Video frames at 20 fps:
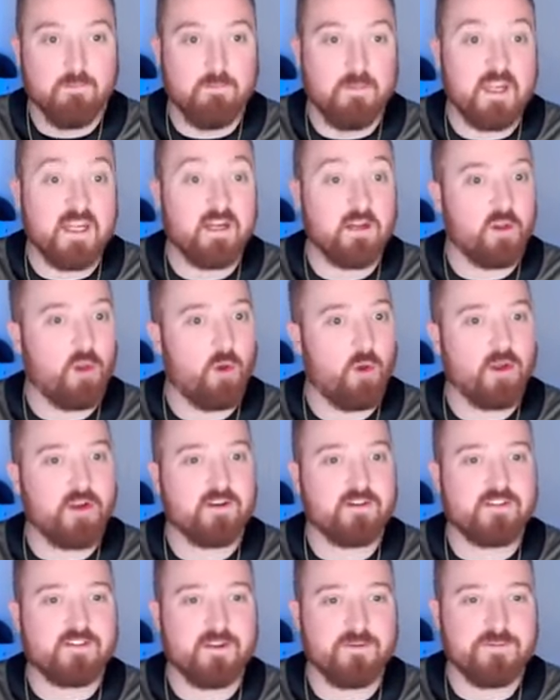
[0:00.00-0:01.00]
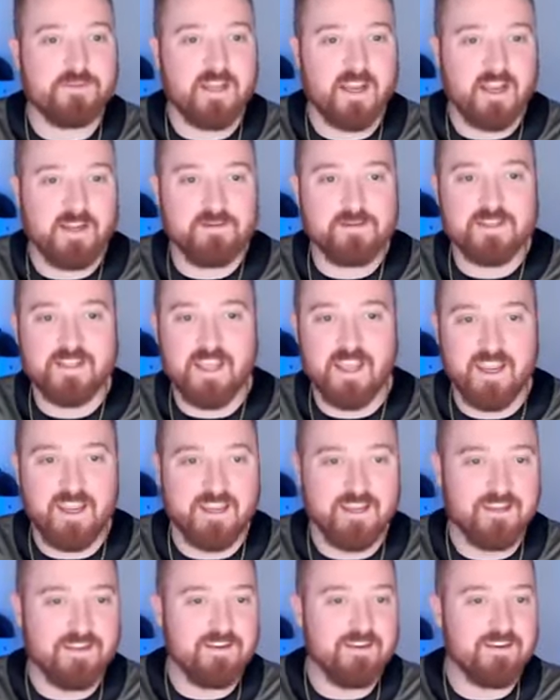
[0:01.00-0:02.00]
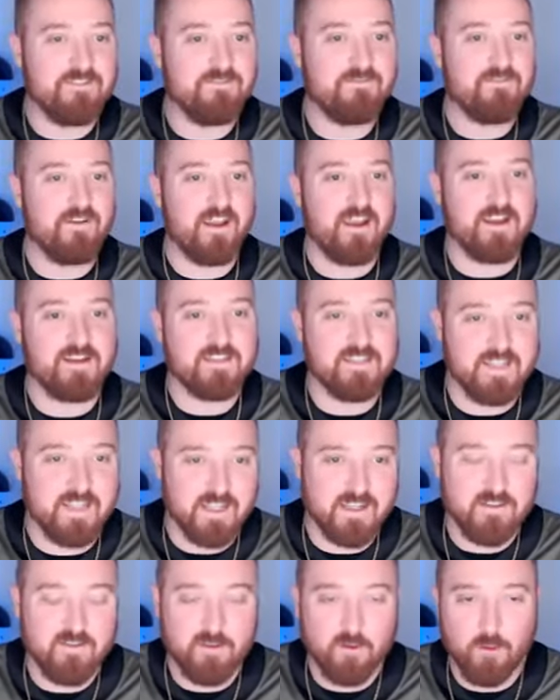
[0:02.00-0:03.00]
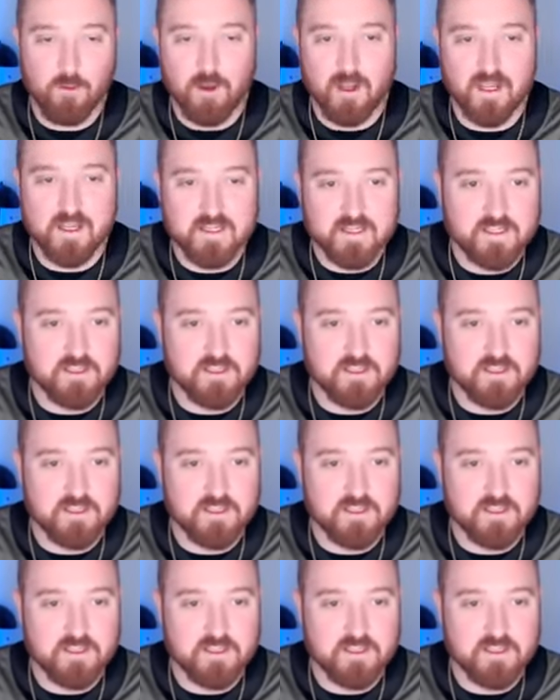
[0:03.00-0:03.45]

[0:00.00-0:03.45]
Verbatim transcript: being a lawyer sometimes can, in fact, get in the way.